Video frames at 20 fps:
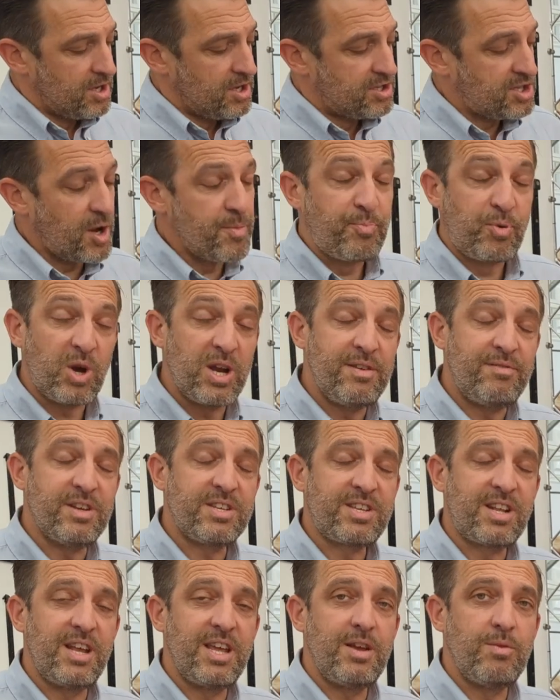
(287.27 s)
So
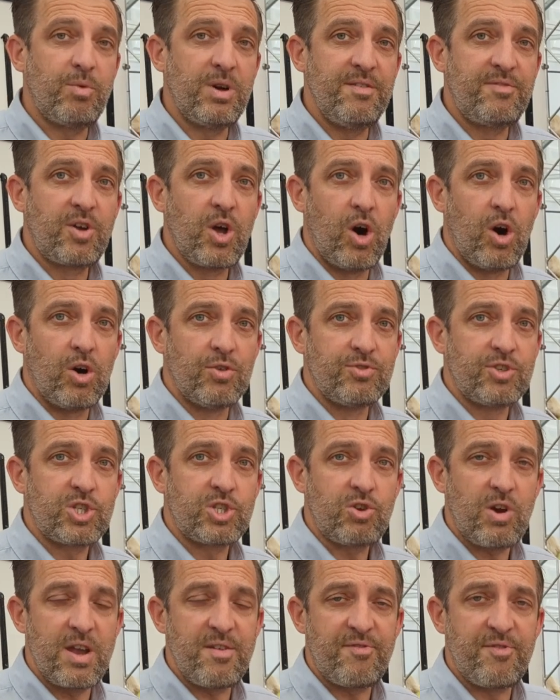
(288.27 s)
previously we've gone
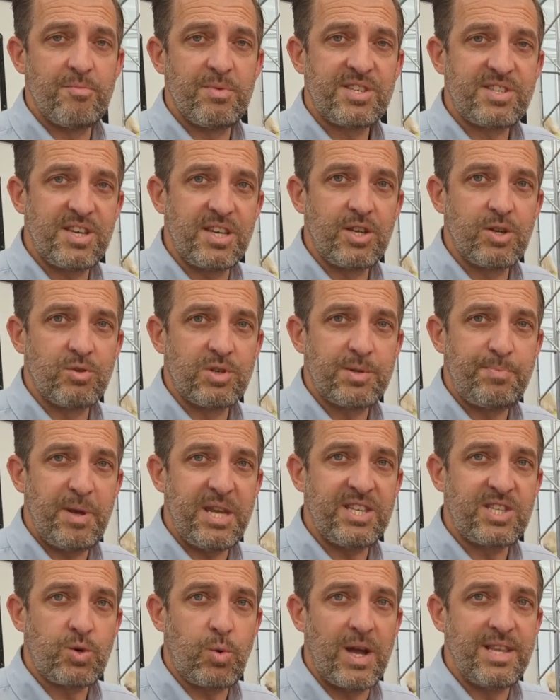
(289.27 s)
straight from a single
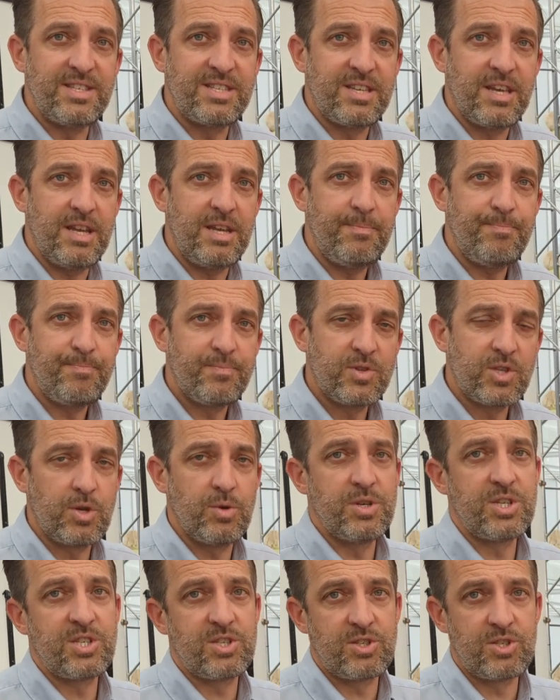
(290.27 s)
speed 20
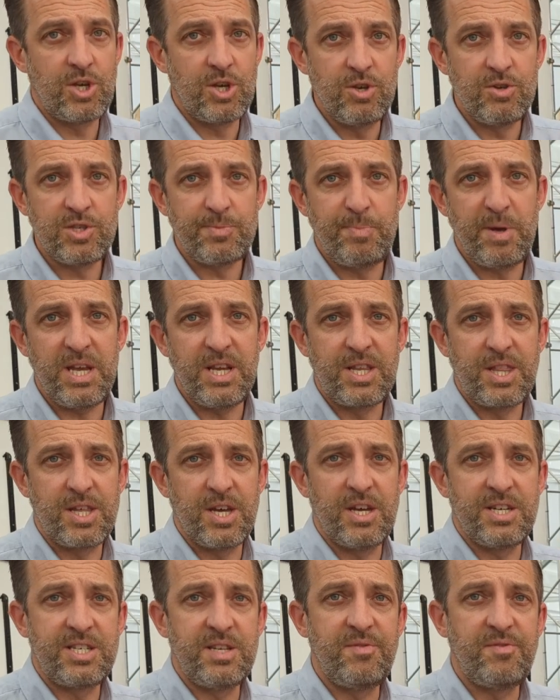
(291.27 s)
to a 2-speed
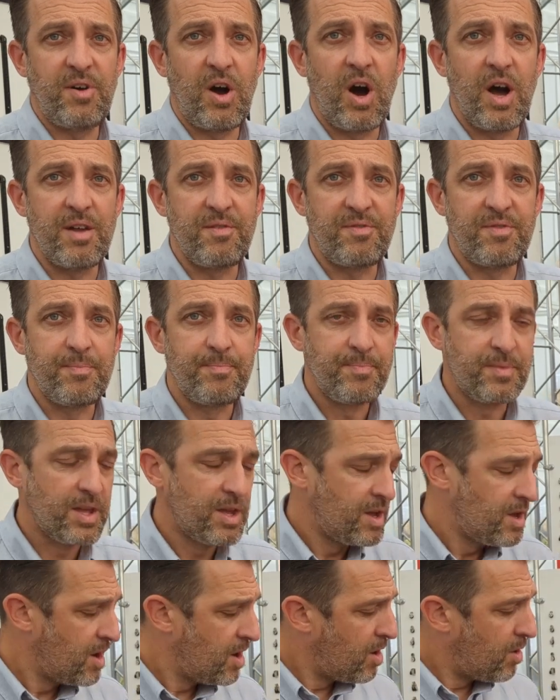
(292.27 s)
35.
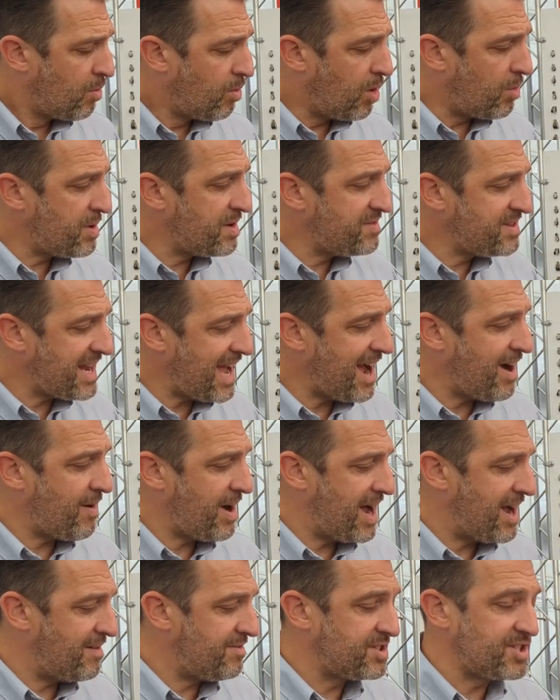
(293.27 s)
What we now
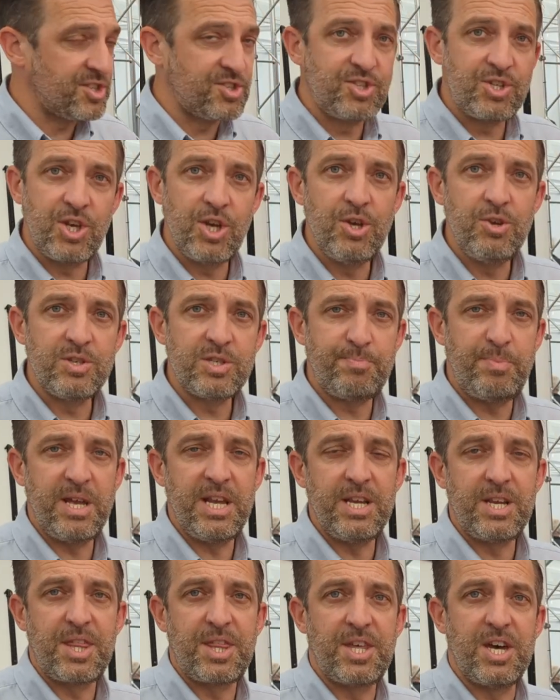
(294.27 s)
have is a
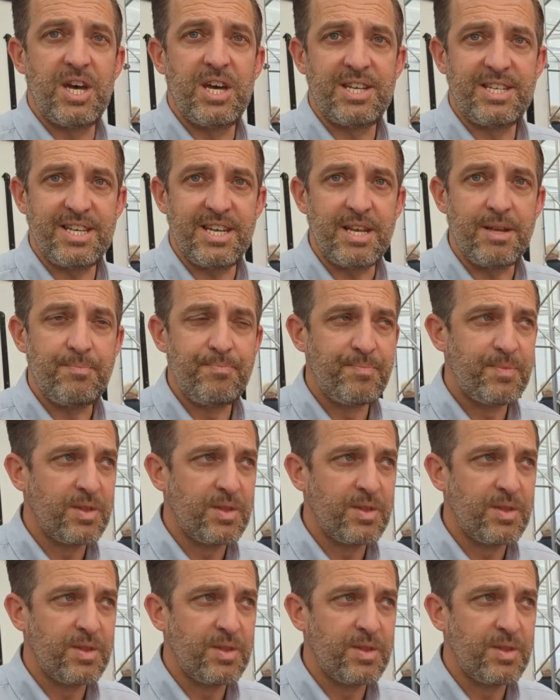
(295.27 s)
2-speed 30.